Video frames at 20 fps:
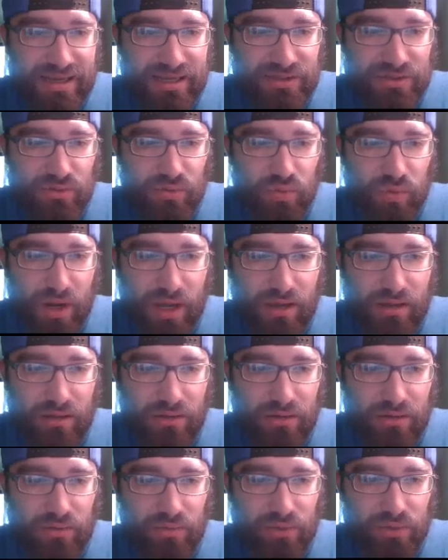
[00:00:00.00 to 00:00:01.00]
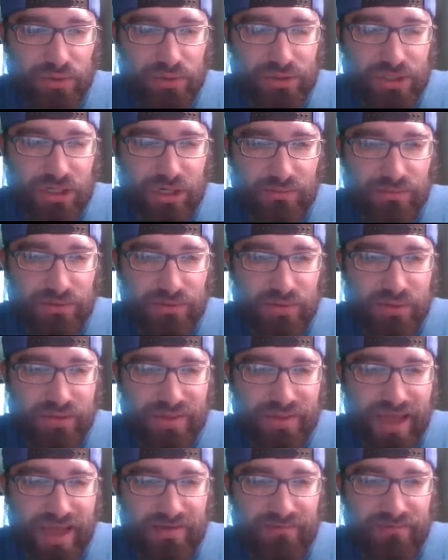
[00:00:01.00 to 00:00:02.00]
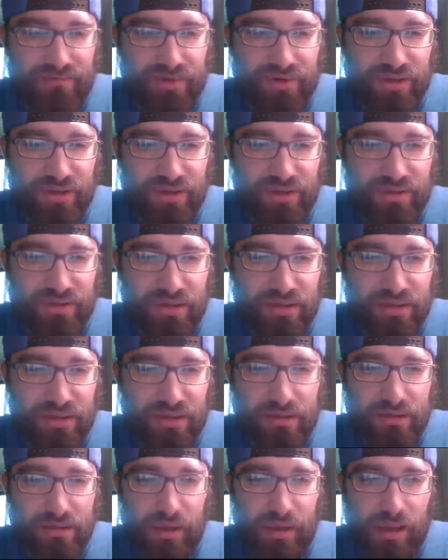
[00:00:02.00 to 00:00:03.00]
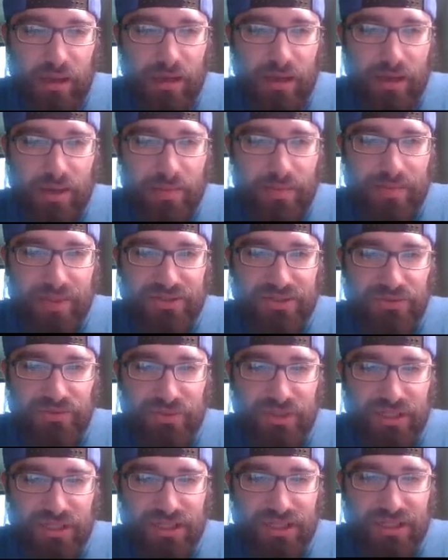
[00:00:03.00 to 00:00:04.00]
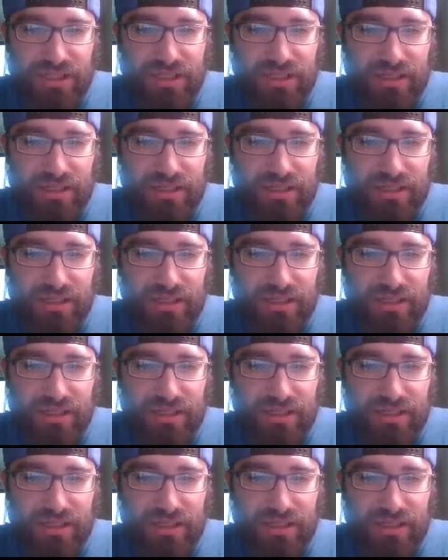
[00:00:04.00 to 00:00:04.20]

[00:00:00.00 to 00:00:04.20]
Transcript: well, which comes with everything that you need